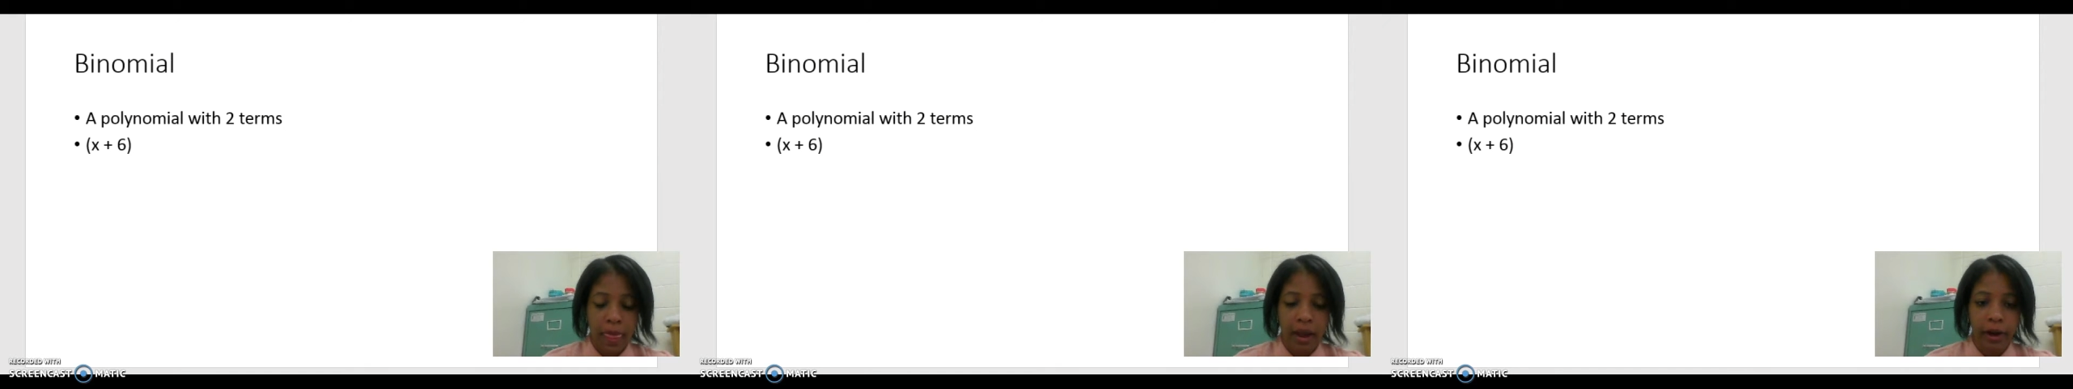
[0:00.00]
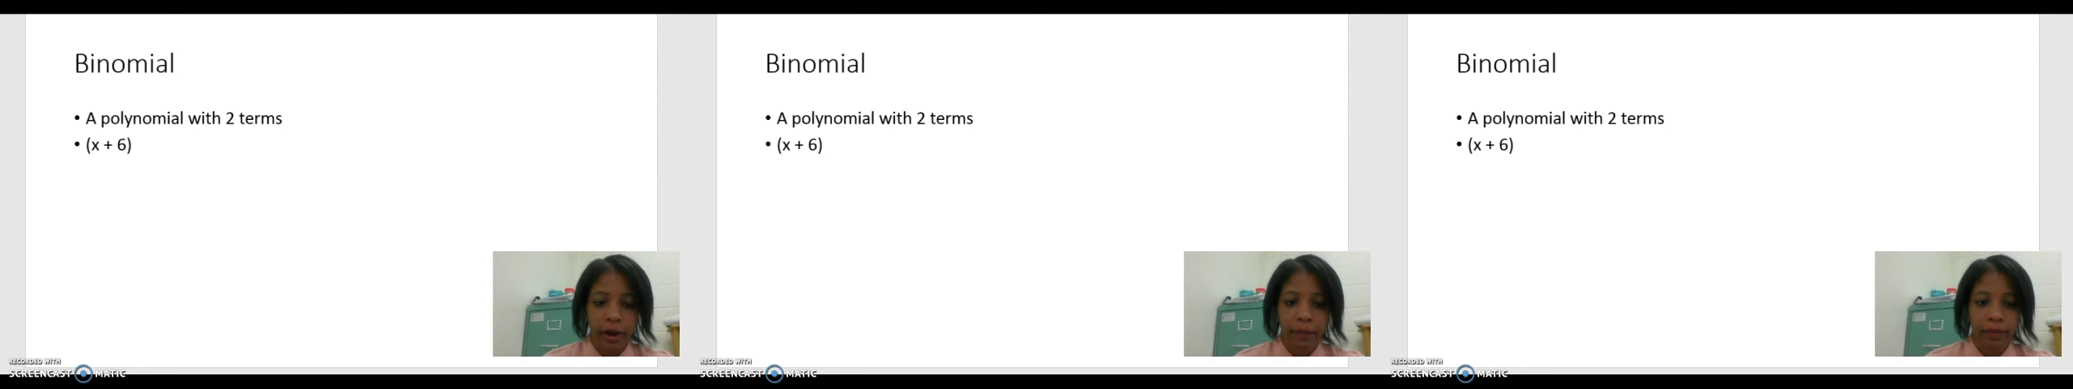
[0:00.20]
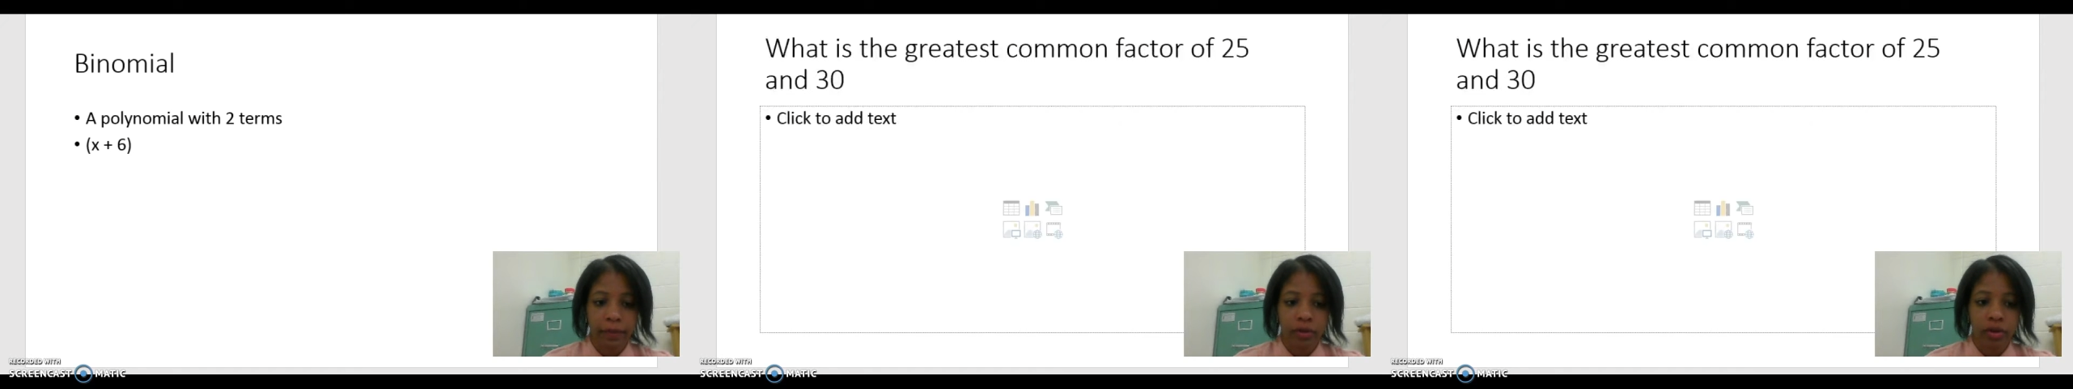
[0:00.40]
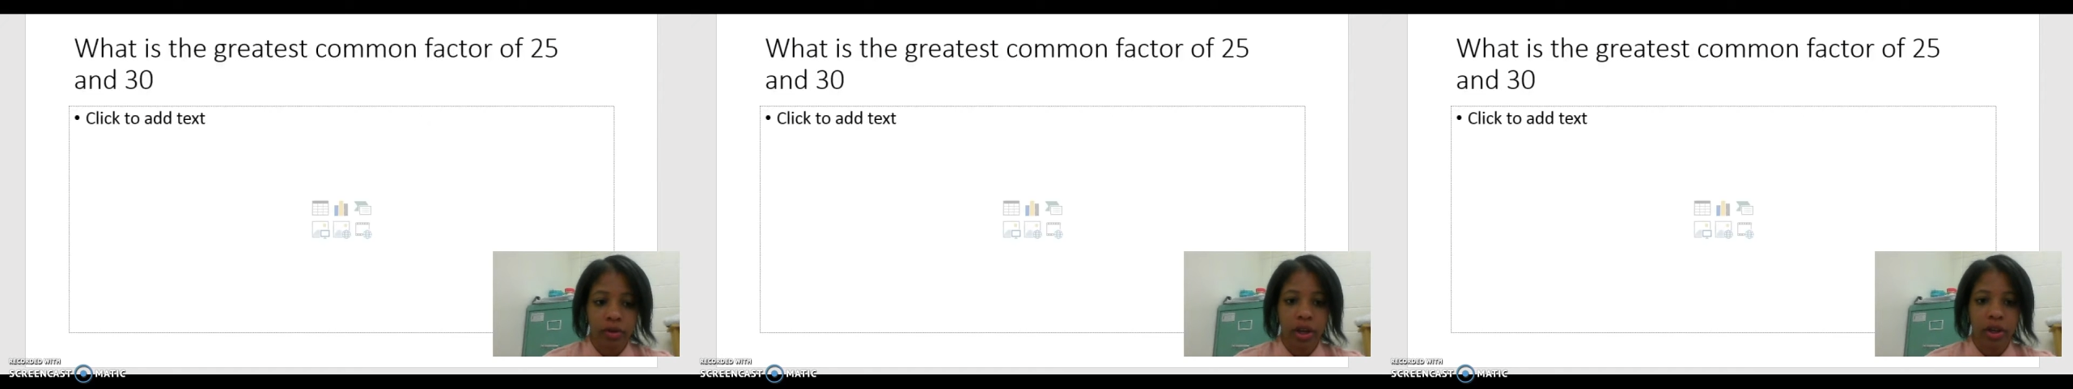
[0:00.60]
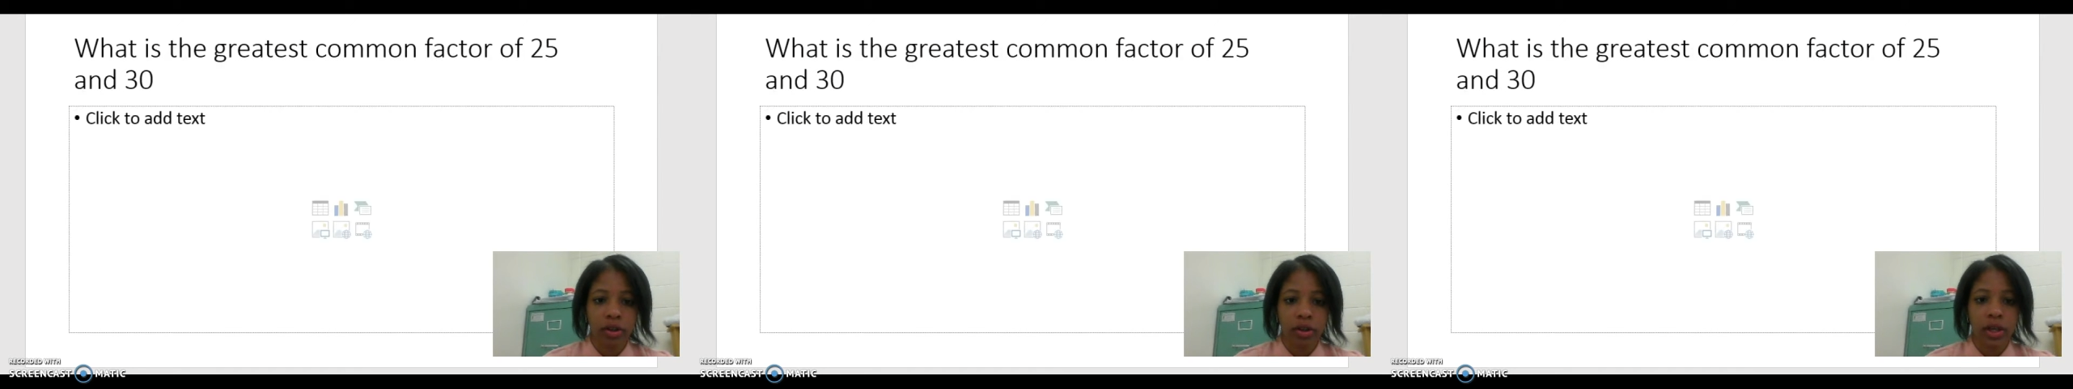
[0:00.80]
Alright, so
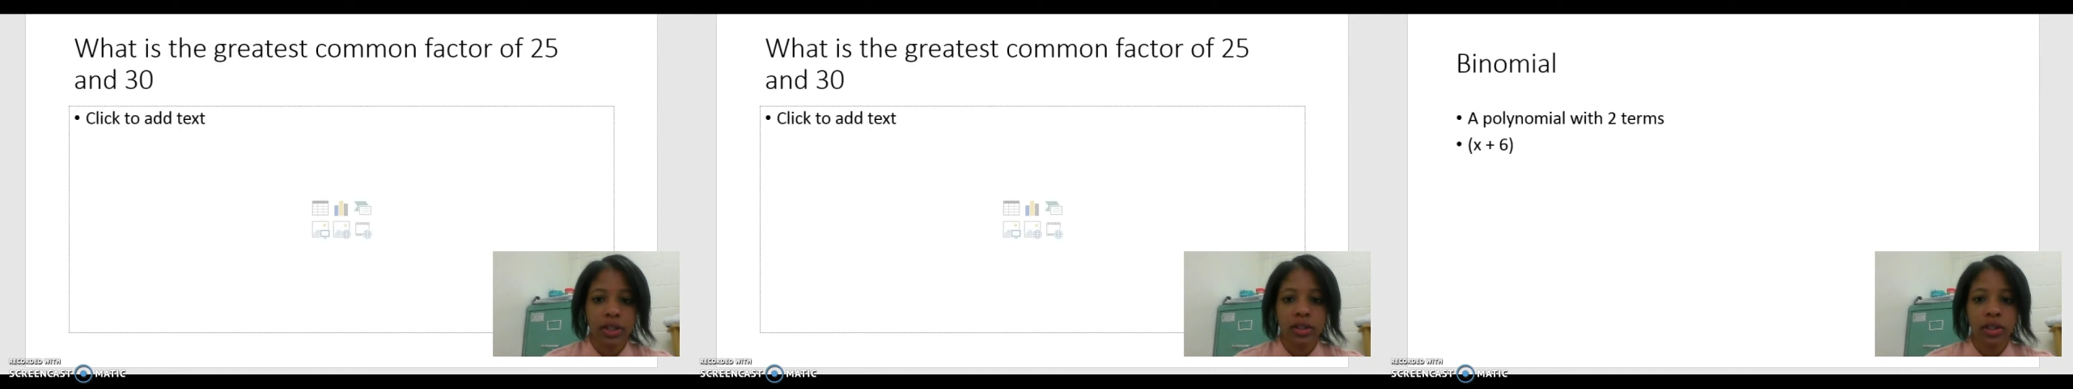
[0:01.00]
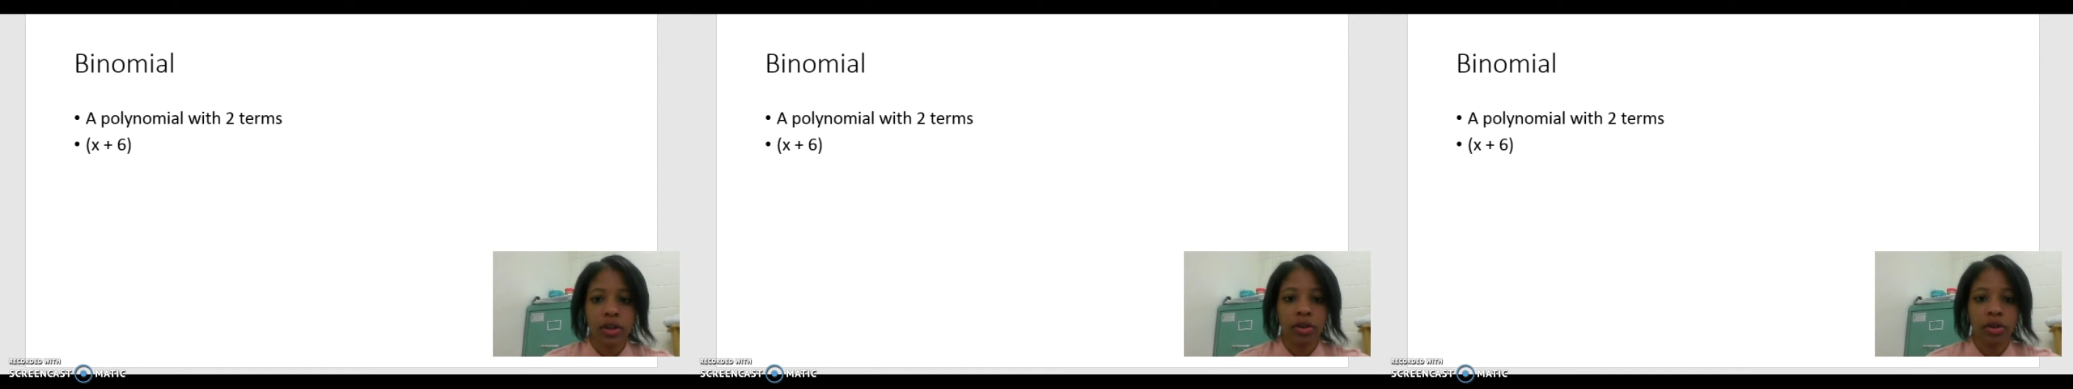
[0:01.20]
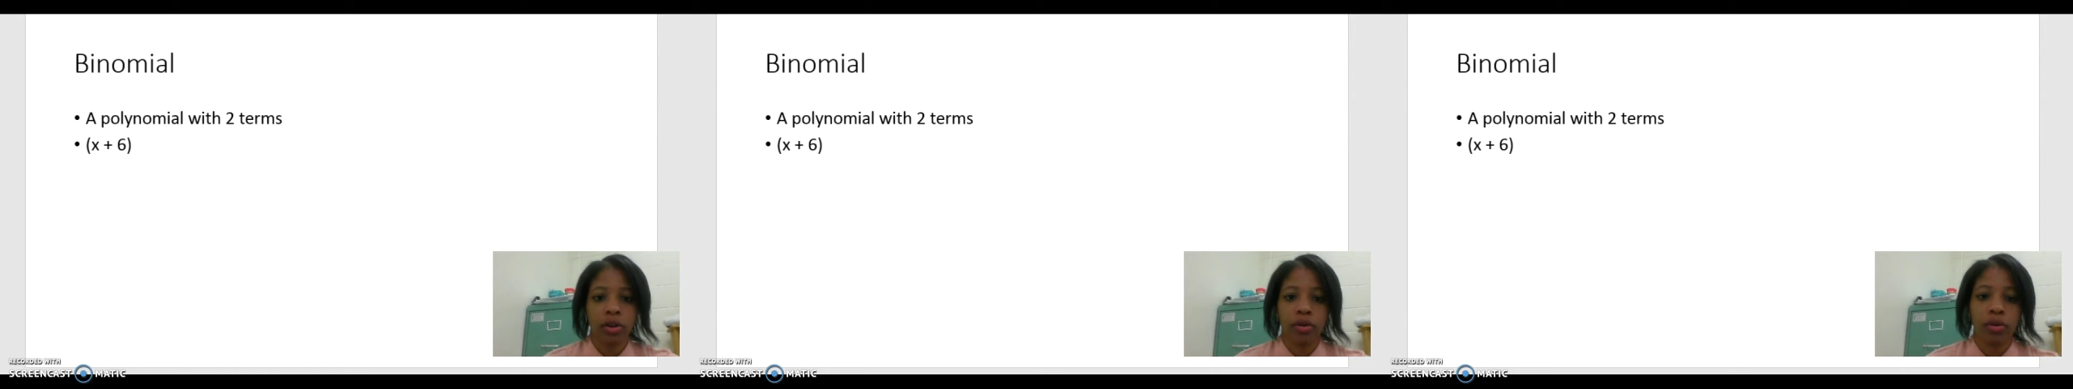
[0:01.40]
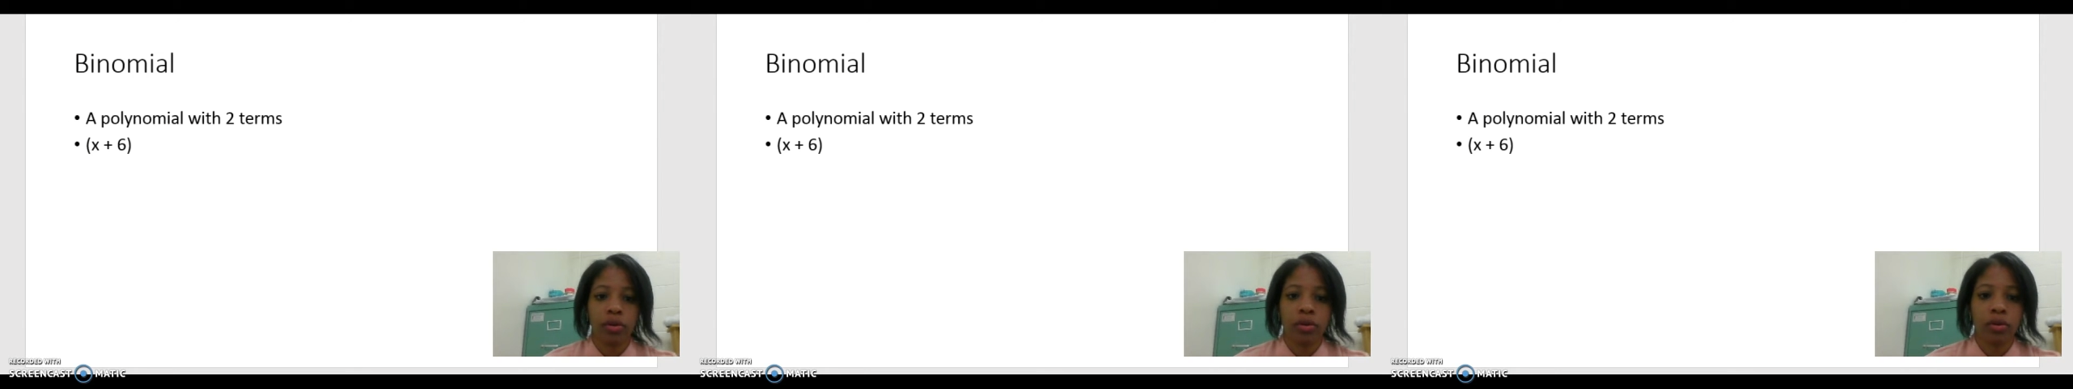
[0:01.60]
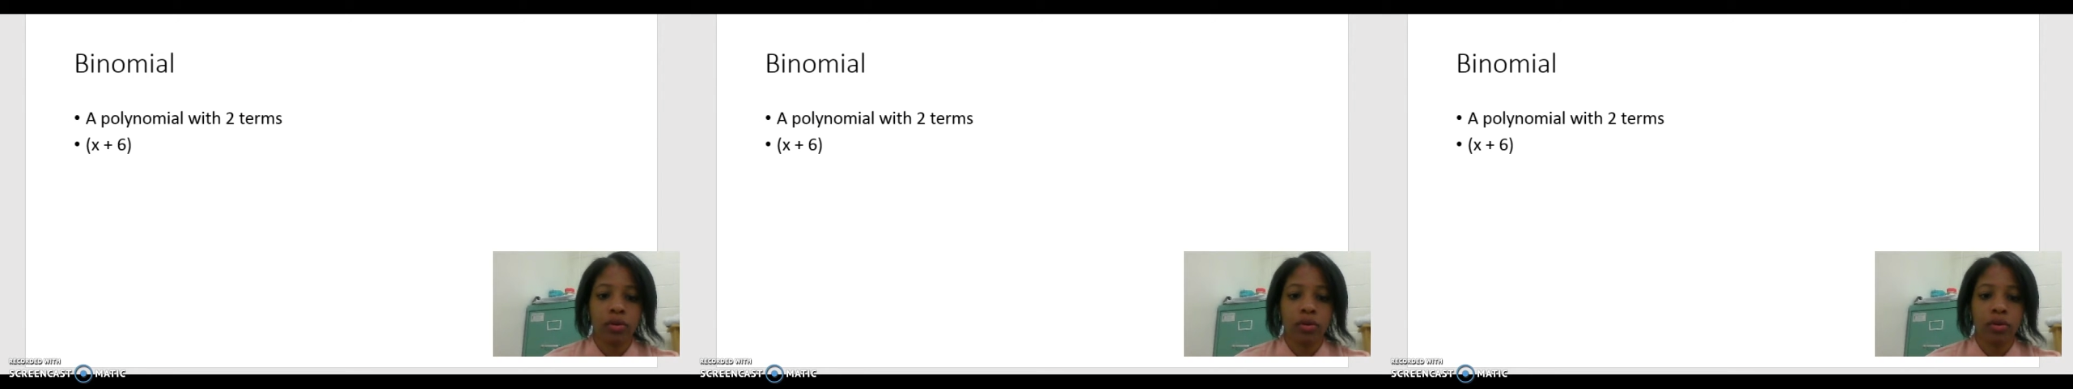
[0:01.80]
now you guys need to know